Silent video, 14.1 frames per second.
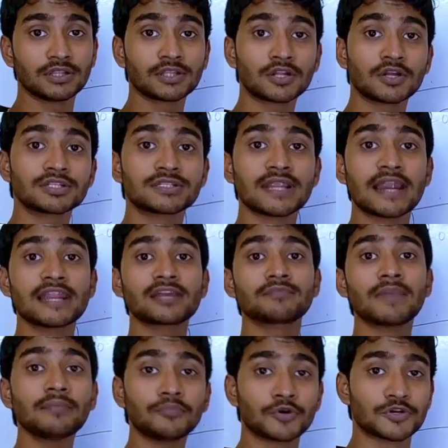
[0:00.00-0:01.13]
all the non-static
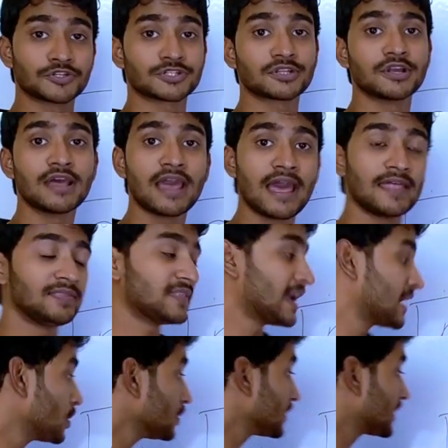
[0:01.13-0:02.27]
members, and
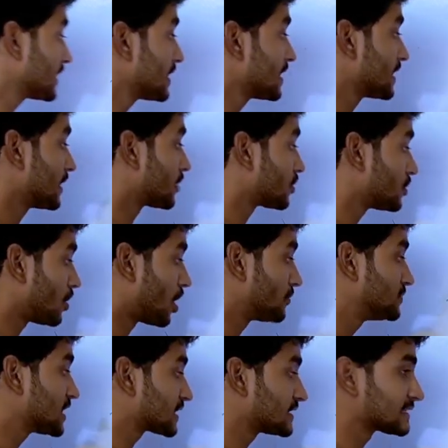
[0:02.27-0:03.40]
then only your
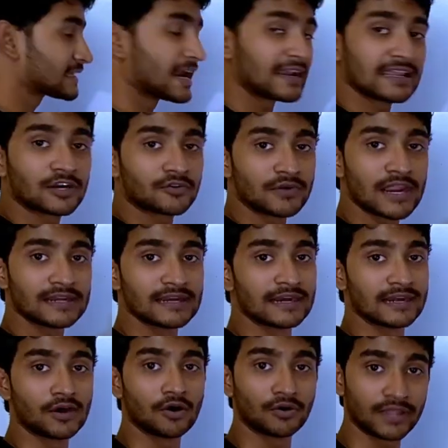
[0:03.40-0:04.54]
object is getting
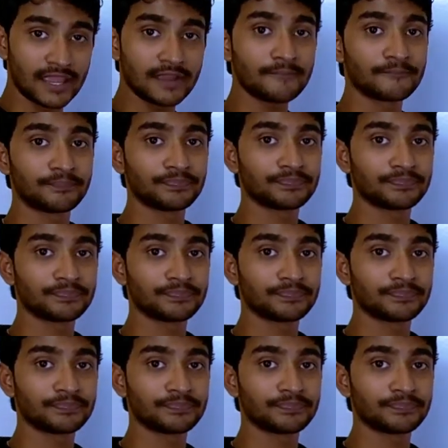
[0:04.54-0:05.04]
created, okay?